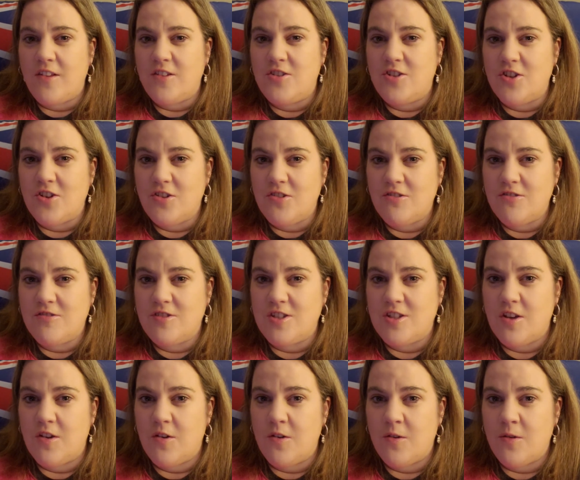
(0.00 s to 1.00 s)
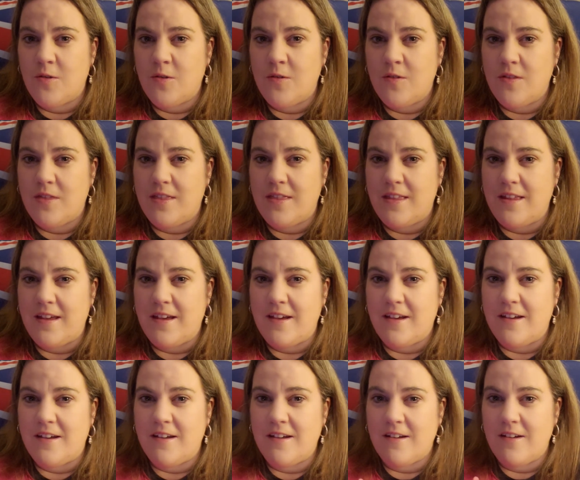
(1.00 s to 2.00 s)
due to
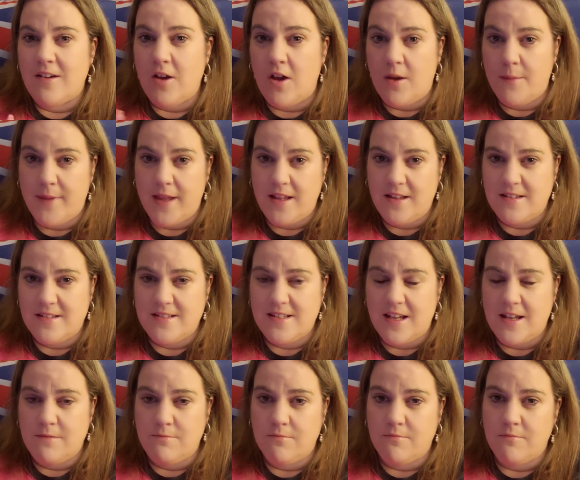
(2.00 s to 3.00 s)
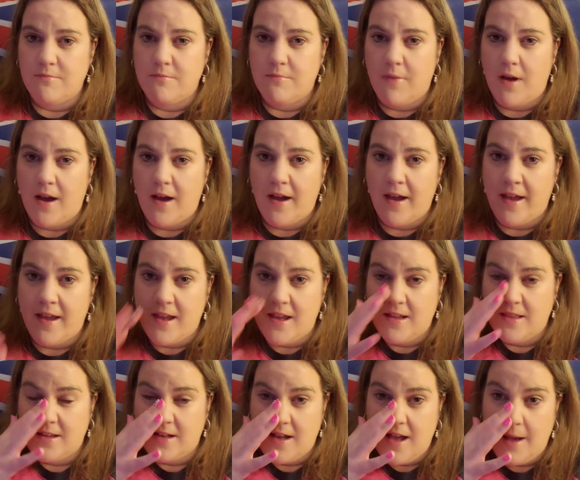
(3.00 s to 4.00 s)
the comments in my
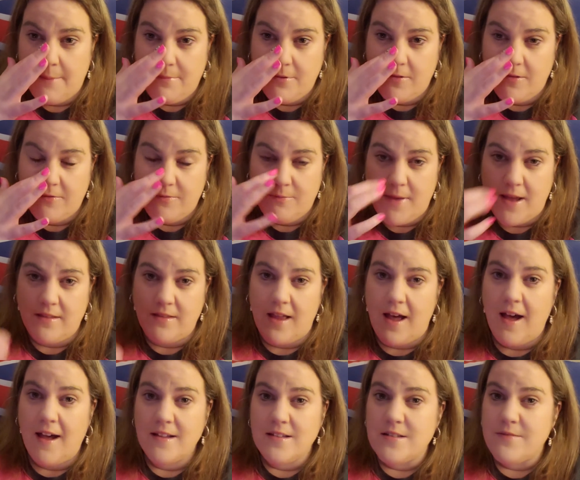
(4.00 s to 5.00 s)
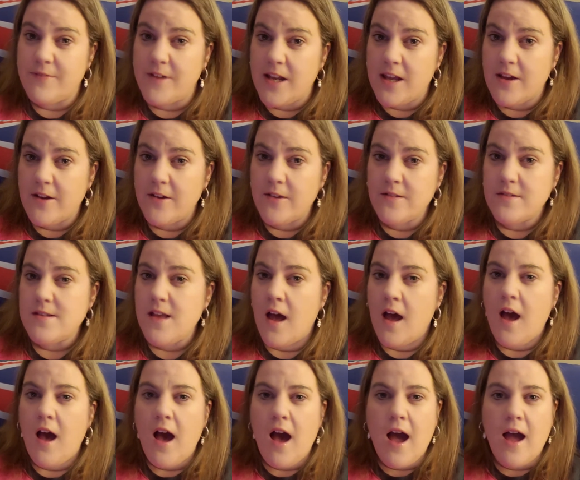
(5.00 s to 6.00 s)
in the couple of my last videos
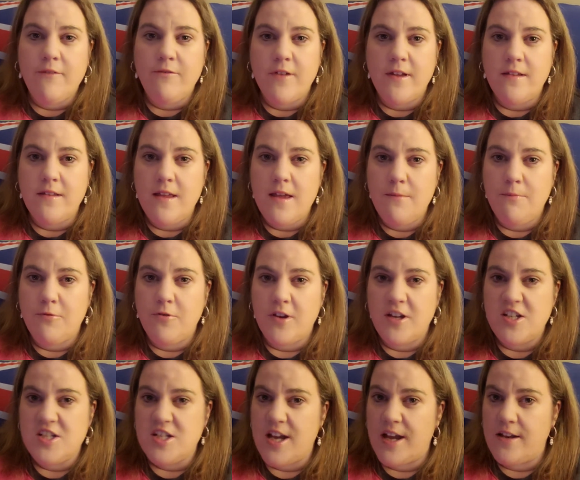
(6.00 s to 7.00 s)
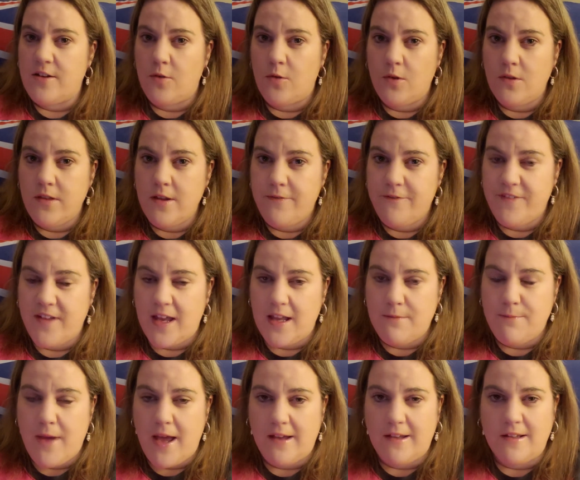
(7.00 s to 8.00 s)
i really appreciate all the
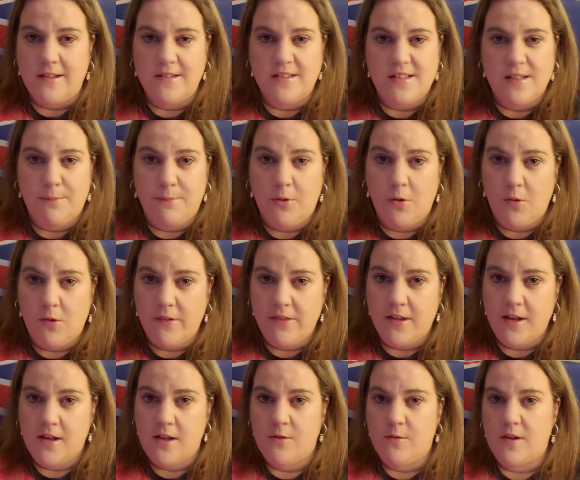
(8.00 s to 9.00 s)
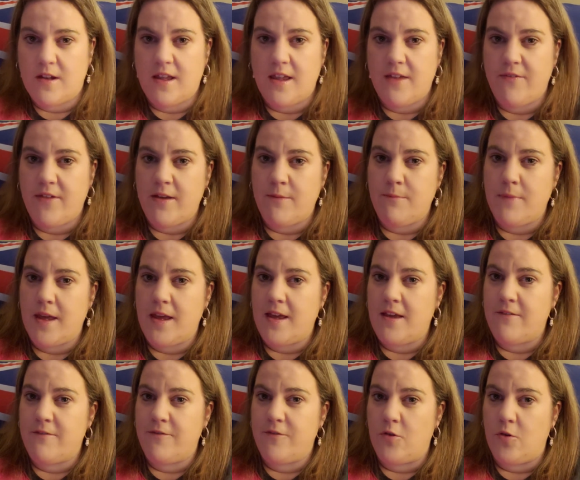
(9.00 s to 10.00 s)
feedback and support that you are giving
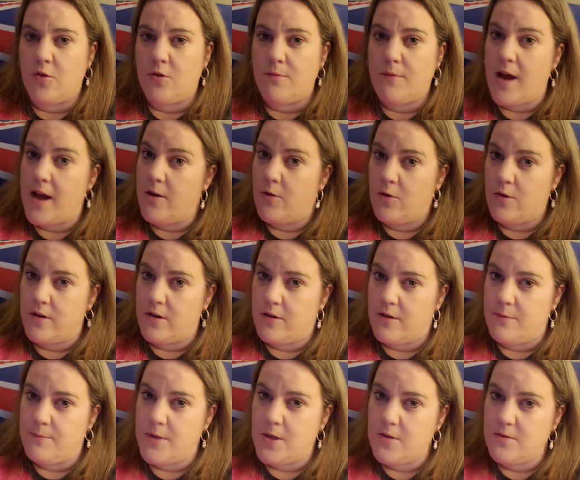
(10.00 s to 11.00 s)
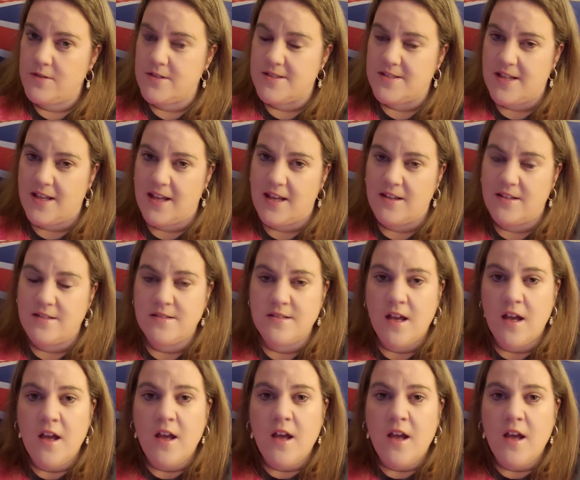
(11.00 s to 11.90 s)
me for my autoimmune disease